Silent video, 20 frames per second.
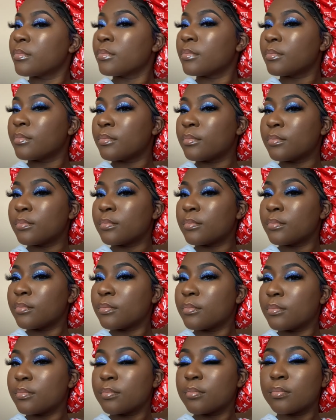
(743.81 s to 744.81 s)

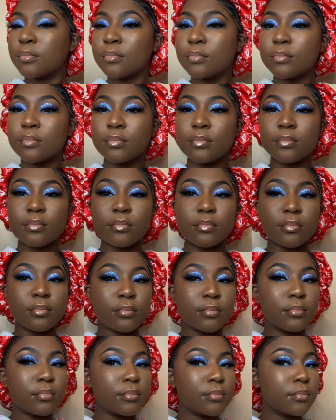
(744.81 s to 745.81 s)

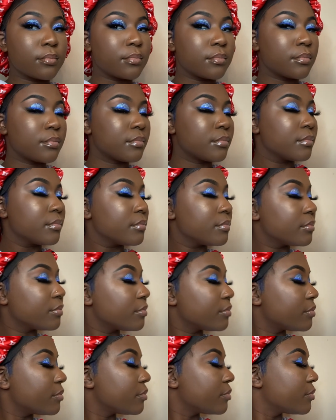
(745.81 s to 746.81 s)

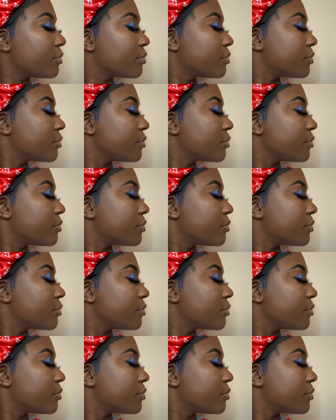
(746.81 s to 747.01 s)
Nobody speaks.